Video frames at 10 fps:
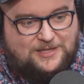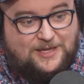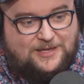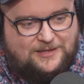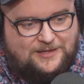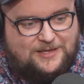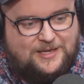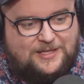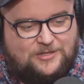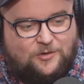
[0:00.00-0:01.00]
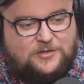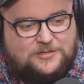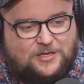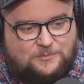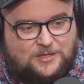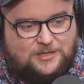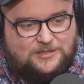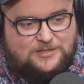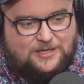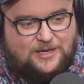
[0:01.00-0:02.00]
that like it's onus on me.
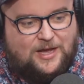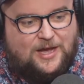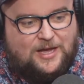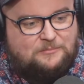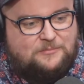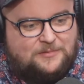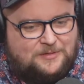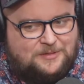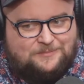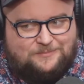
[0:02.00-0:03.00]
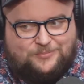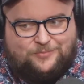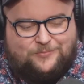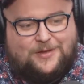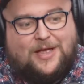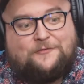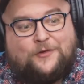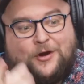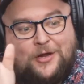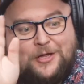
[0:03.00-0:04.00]
It's like I'm I
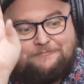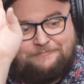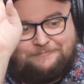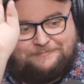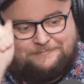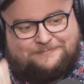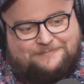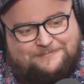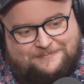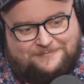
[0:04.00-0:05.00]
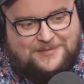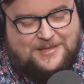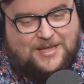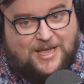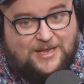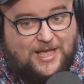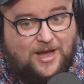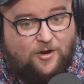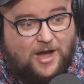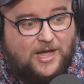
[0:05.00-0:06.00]
farted. Yeah, but yeah, and I
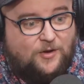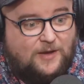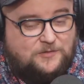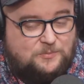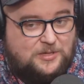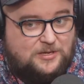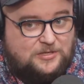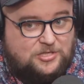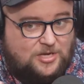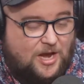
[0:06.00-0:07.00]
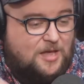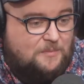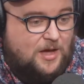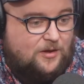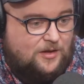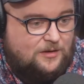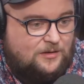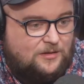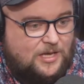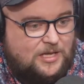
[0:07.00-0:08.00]
now guess... I don't have to be shy about
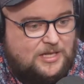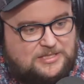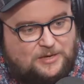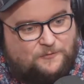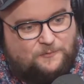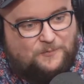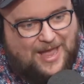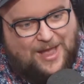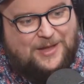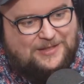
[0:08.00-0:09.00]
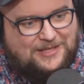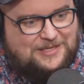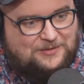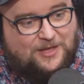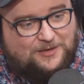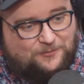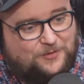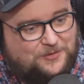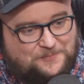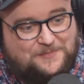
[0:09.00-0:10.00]
it unless I unless I like
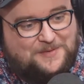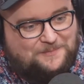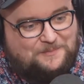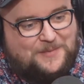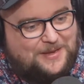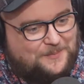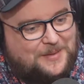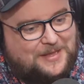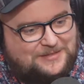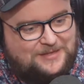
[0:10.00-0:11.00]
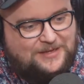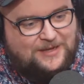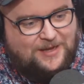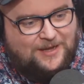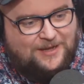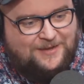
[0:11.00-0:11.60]
really made a mess. made